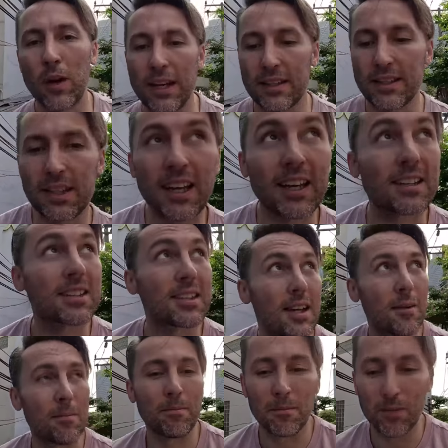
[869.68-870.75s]
wait to get
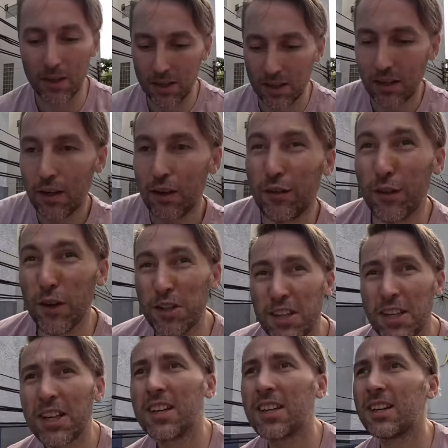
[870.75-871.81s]
some food
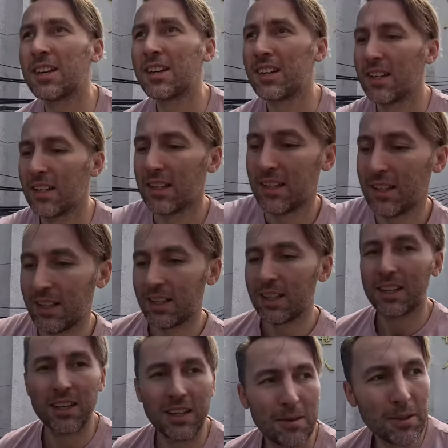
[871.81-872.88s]

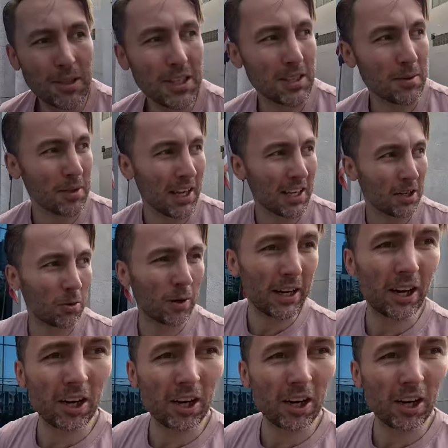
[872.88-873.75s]
because I'm getting quite